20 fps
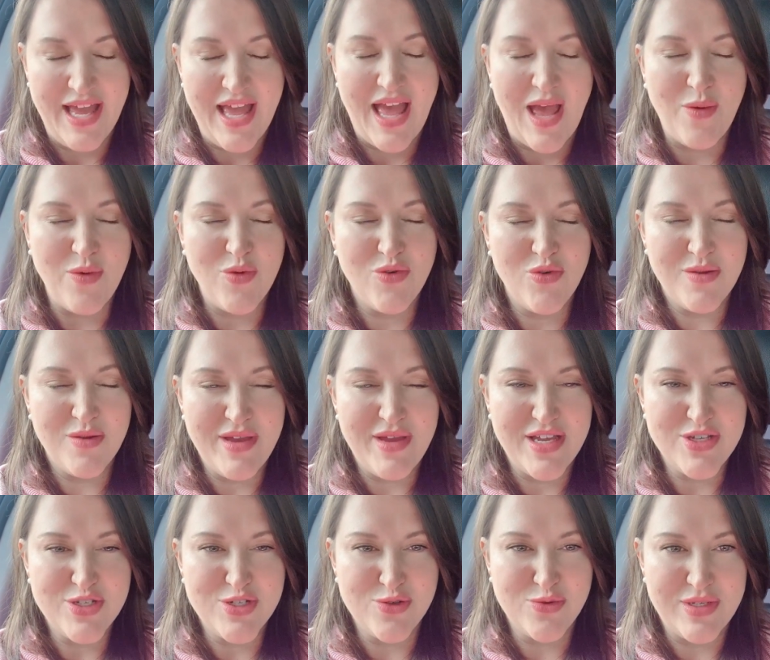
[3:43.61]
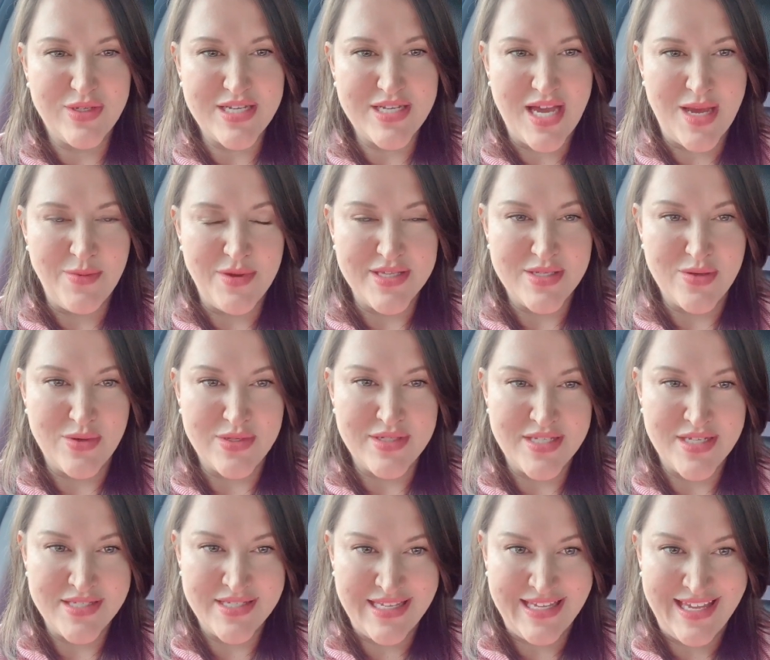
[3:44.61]
And we want to make sure we time it so it
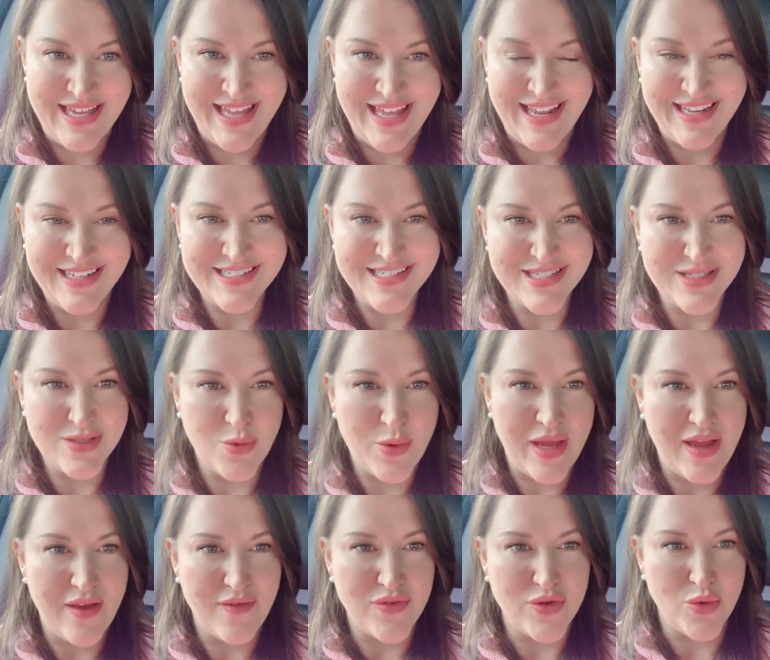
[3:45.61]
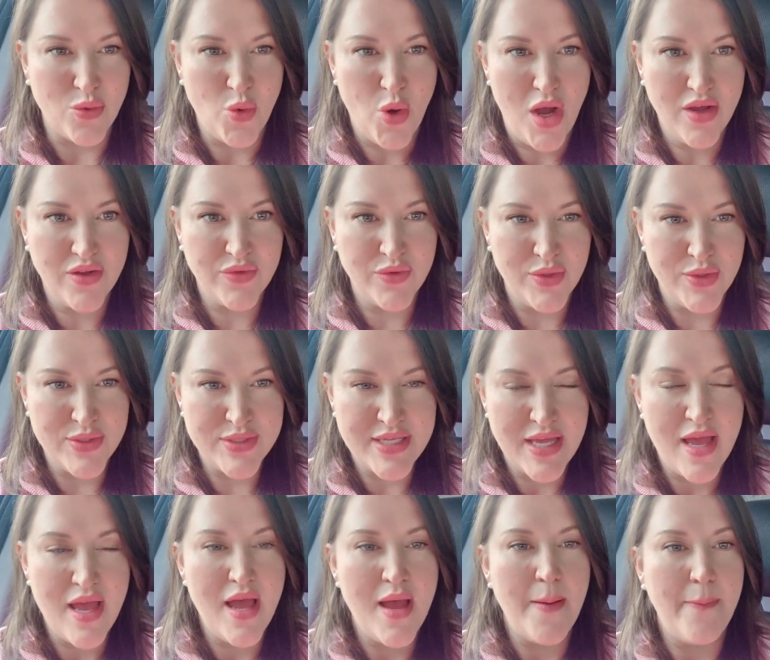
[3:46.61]
doesn't get into the way of your walkthroughs,
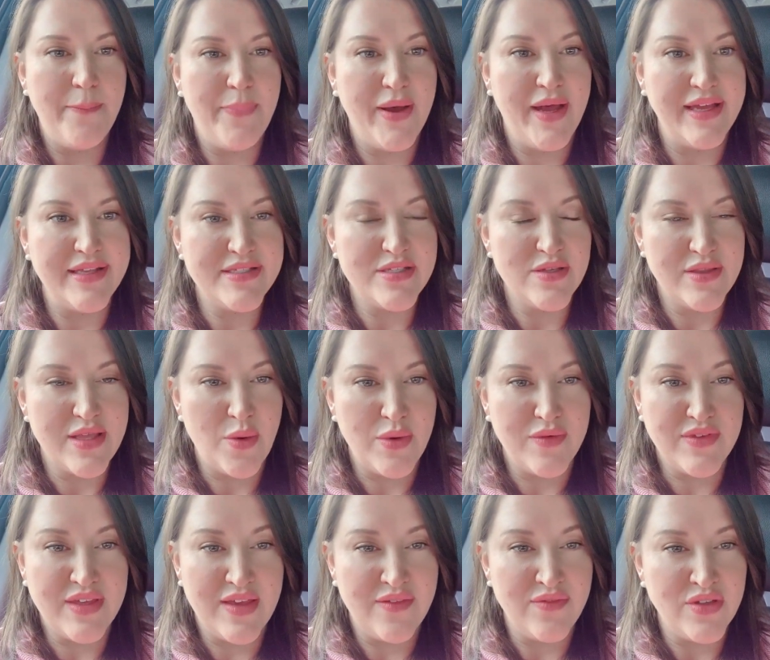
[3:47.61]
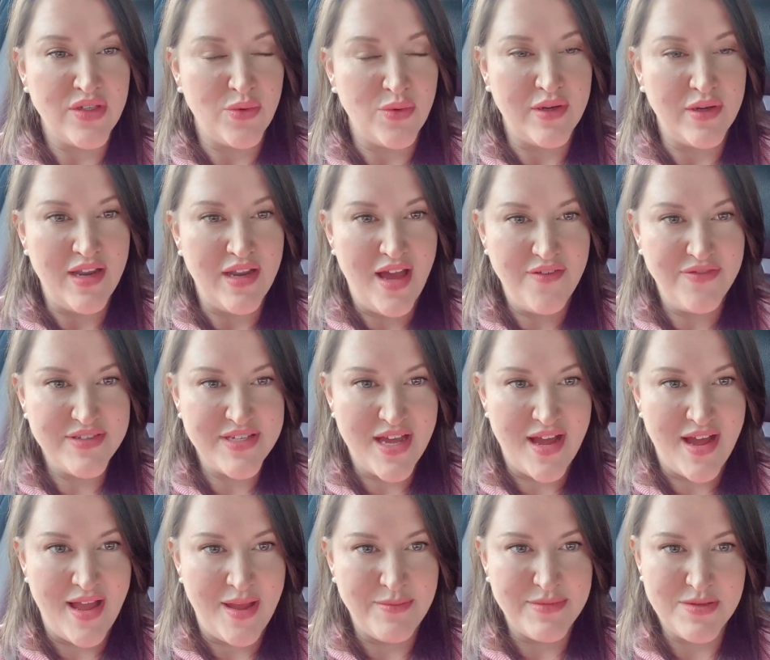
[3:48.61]
but so that we've given you enough
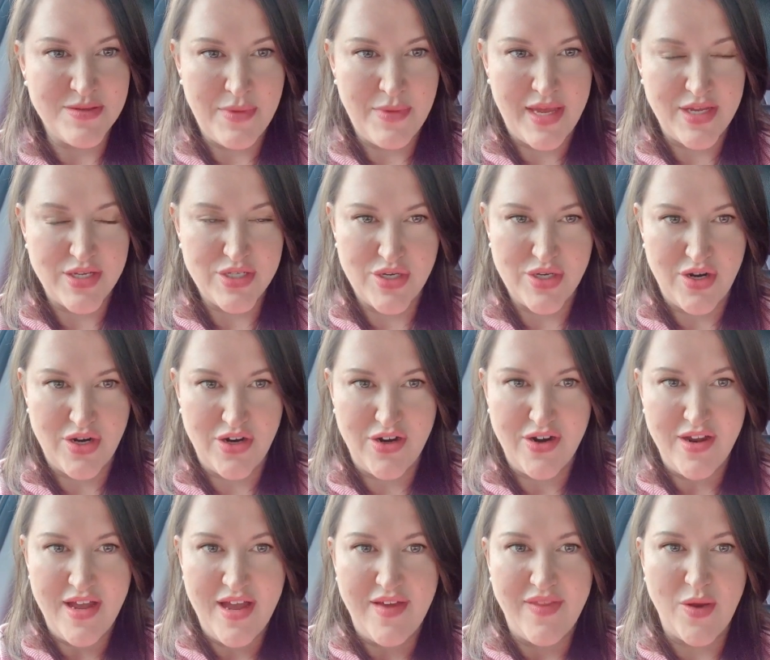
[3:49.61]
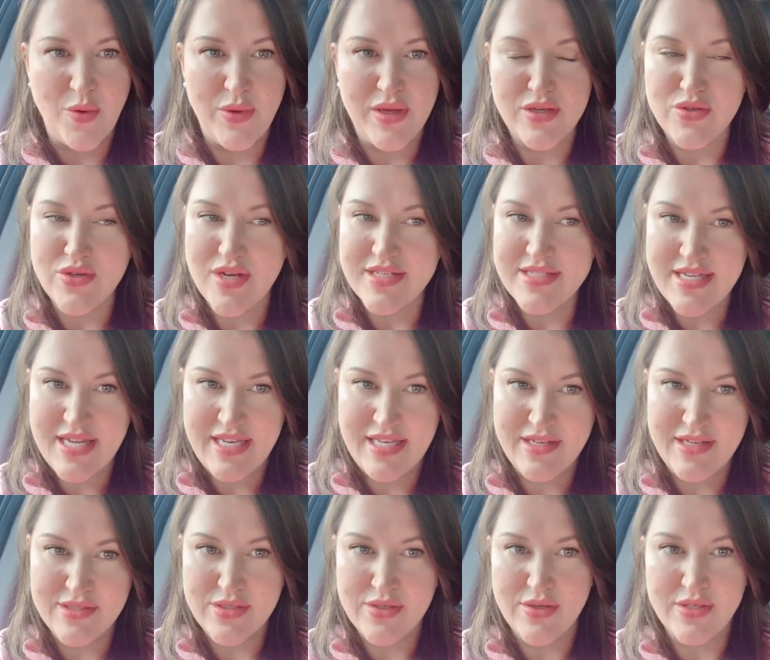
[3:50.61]
time to make sure that we address any
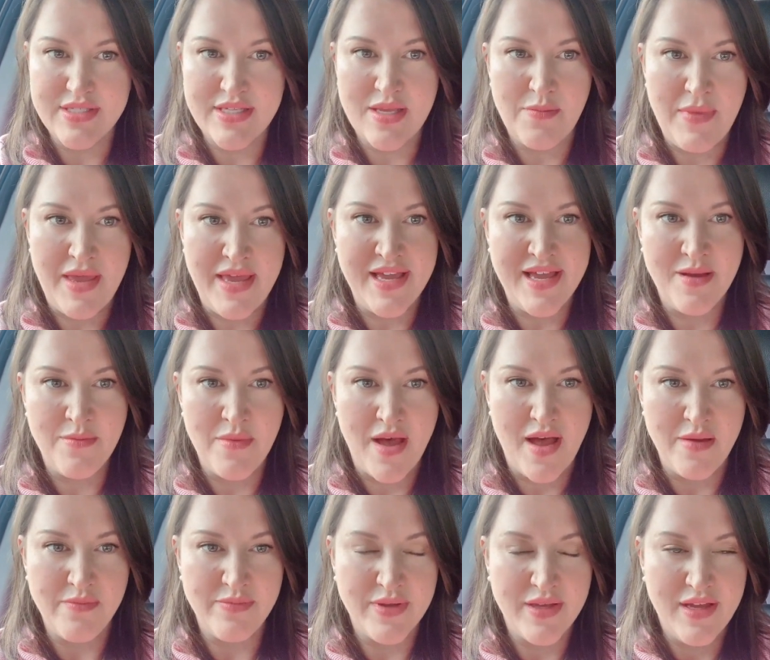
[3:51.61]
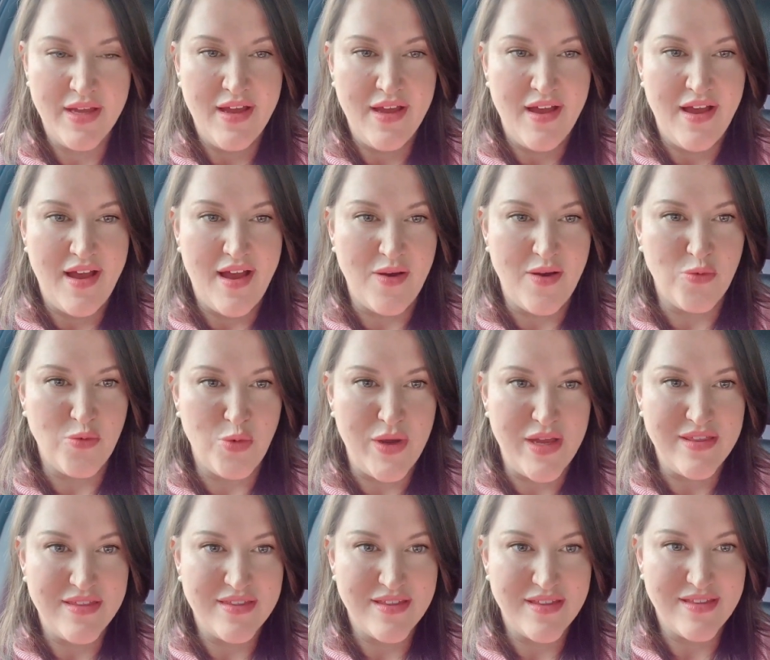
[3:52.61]
concerns that may come up
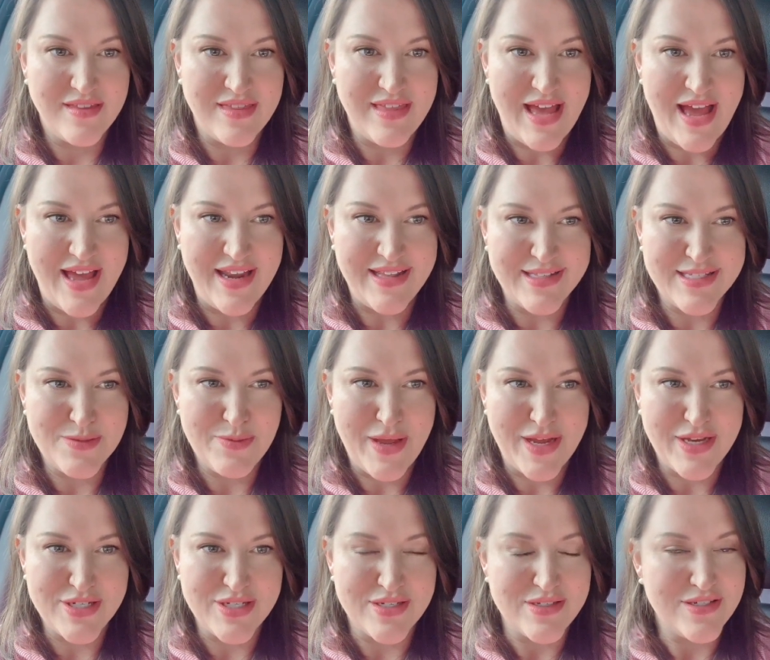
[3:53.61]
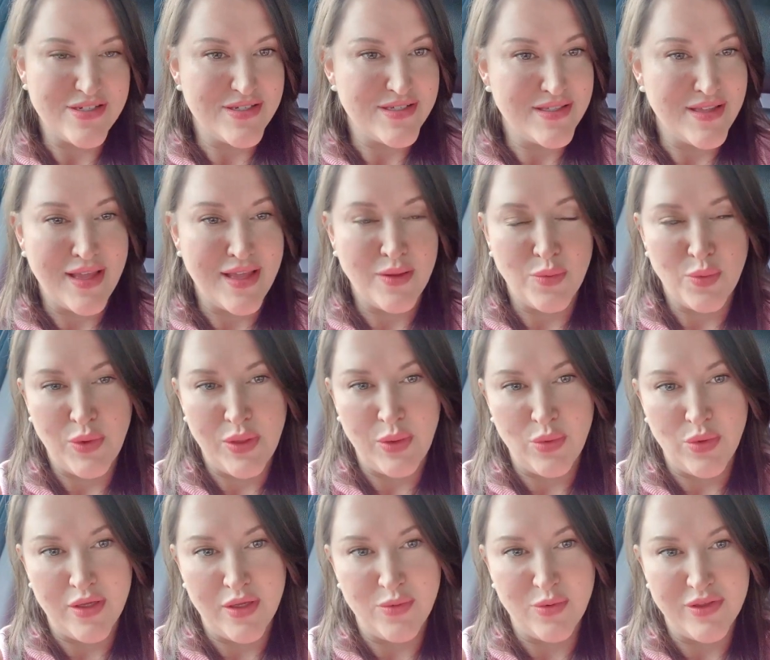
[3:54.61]
with that inspection, just like we
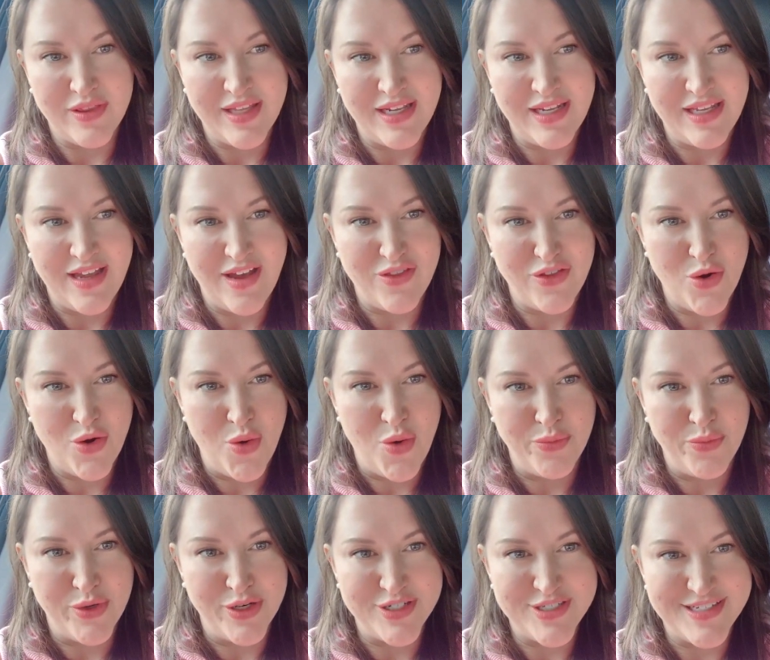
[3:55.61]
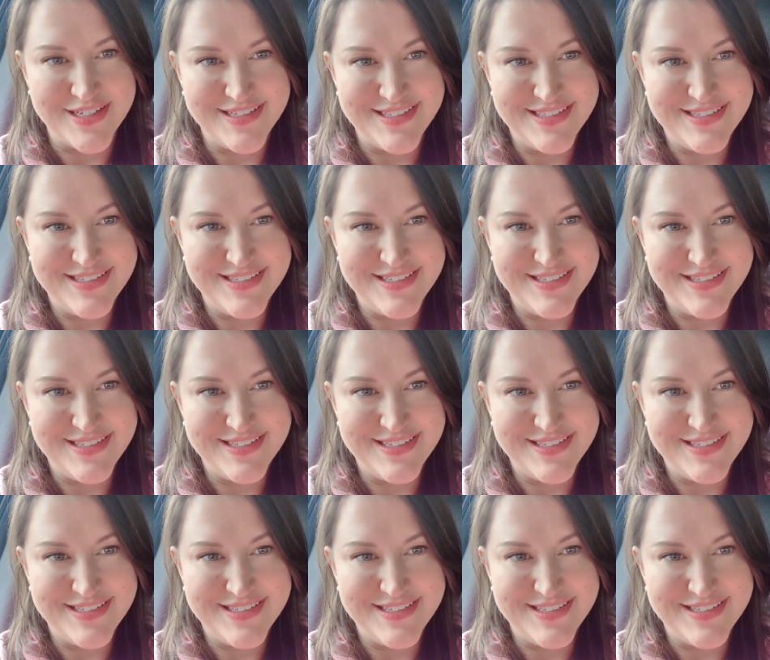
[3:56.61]
would with any other home purchase.